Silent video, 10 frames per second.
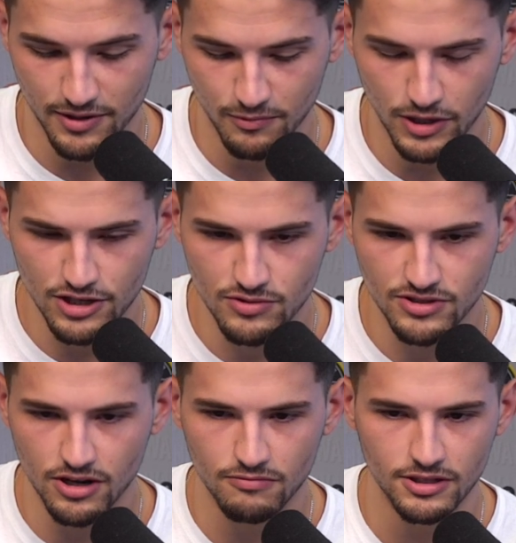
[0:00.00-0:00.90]
But when did you
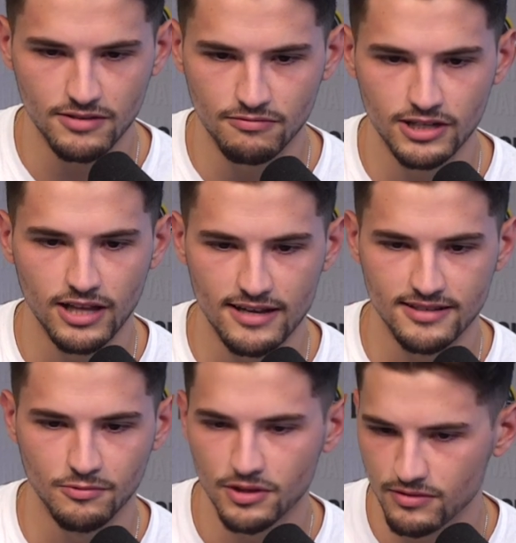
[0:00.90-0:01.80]
start really
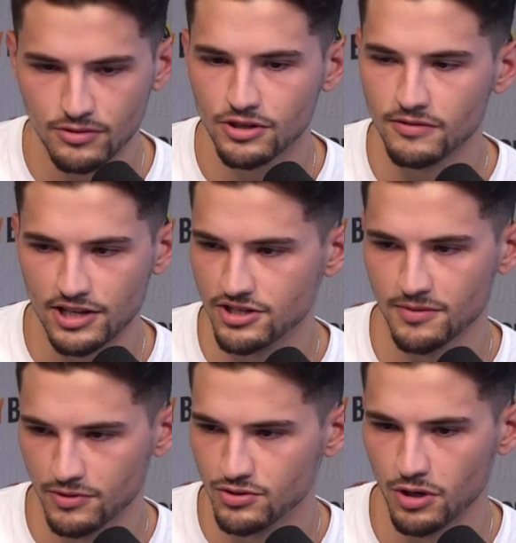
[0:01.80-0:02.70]
realizing, through your
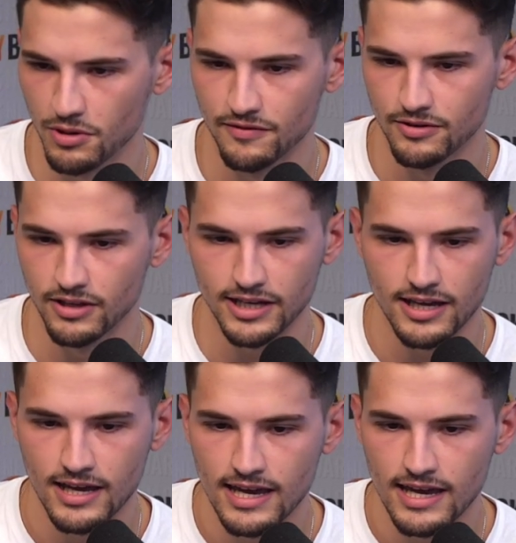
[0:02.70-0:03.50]
relationship with Troy Weaver, like